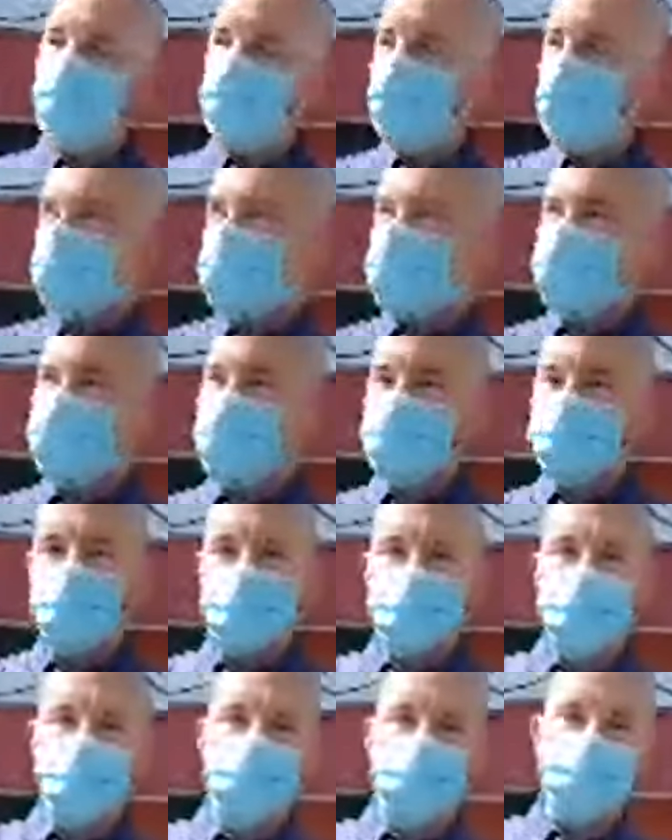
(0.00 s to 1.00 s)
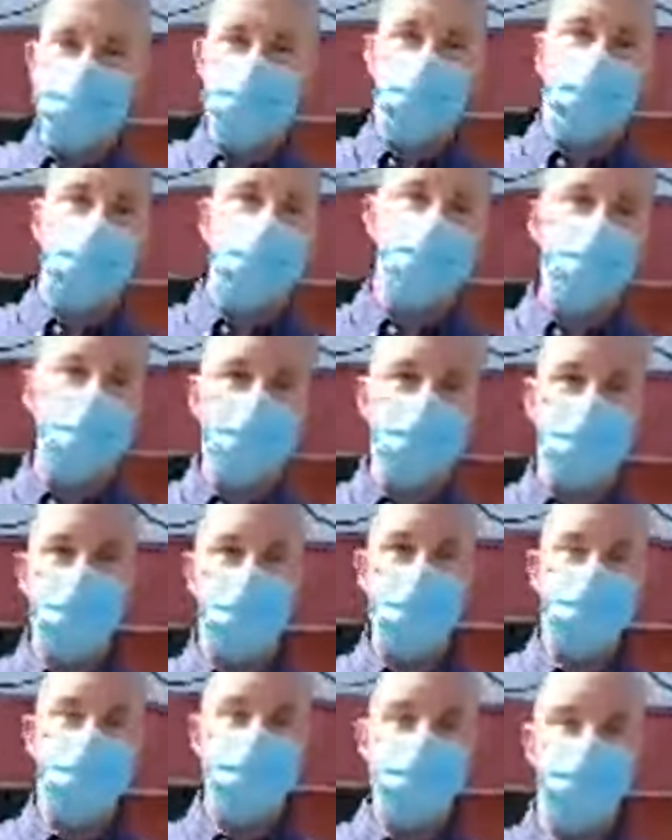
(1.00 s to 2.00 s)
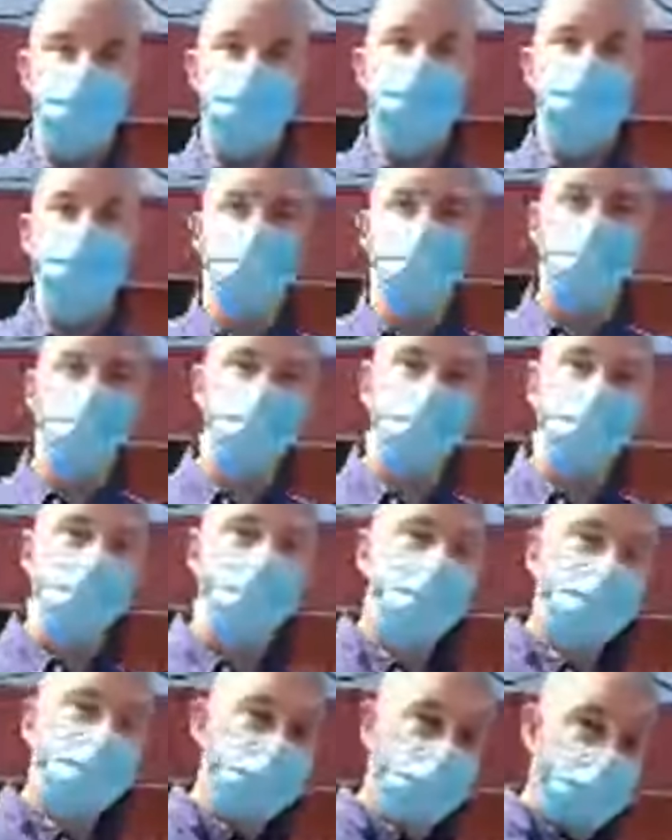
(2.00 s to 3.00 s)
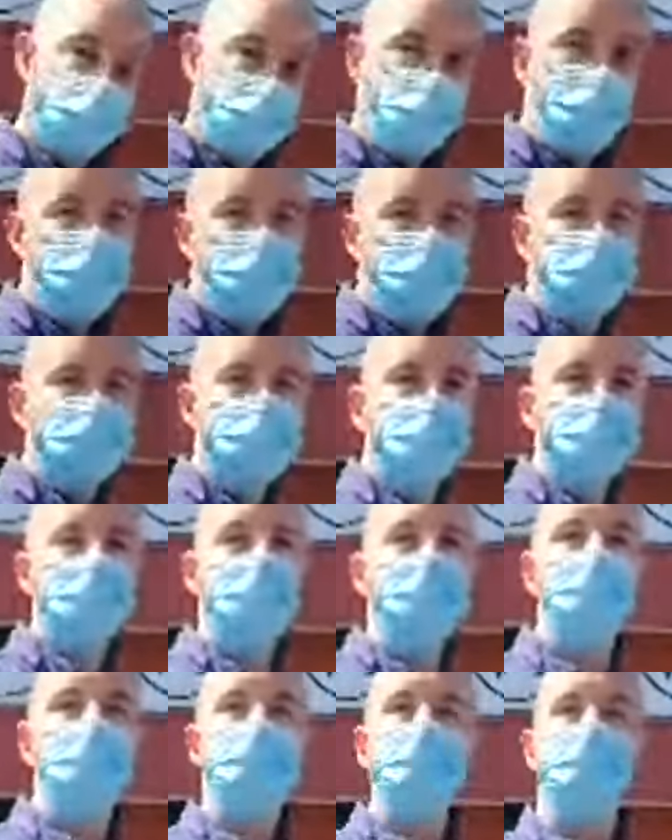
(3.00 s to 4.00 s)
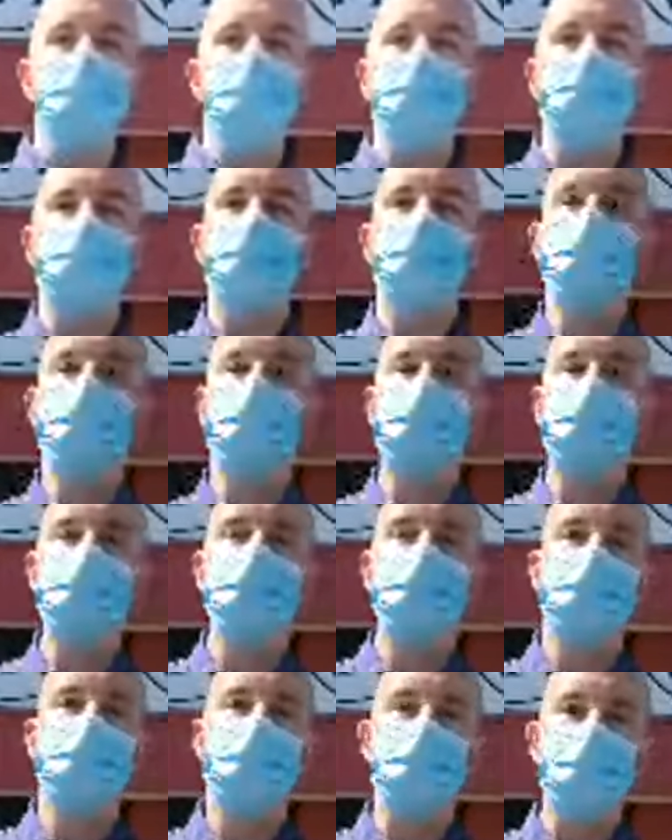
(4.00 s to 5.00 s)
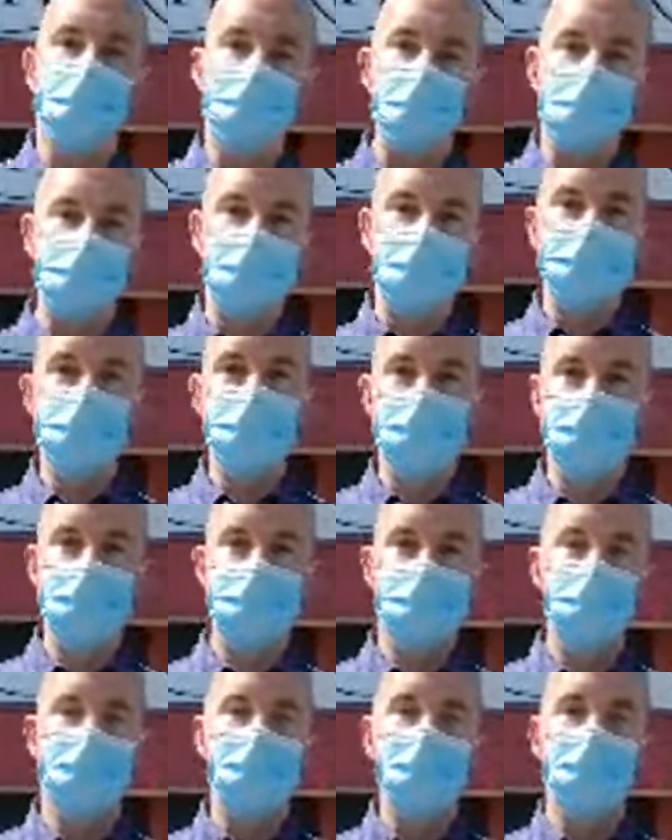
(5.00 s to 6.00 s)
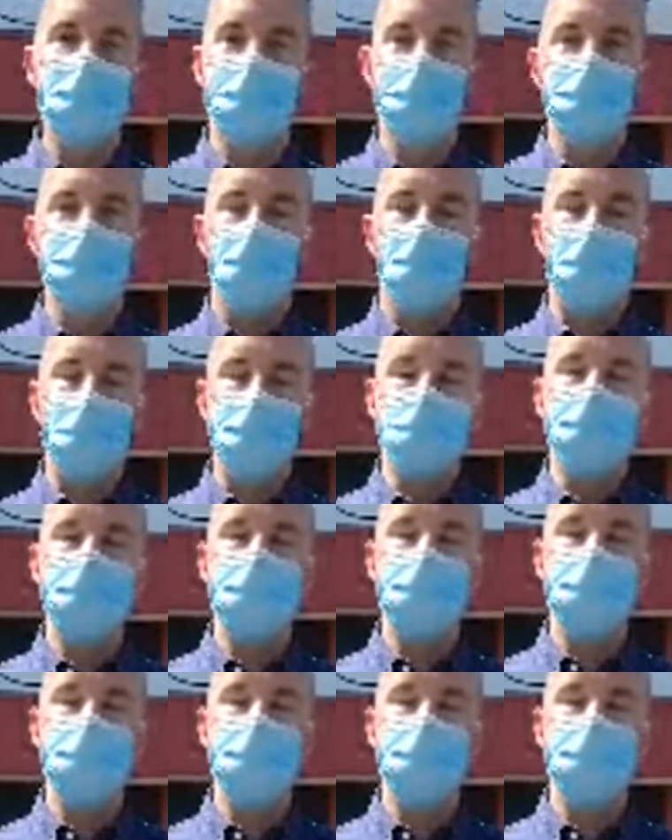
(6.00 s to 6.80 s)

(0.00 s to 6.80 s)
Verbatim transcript: As I mentioned with the security gates, we're also going to have keyless or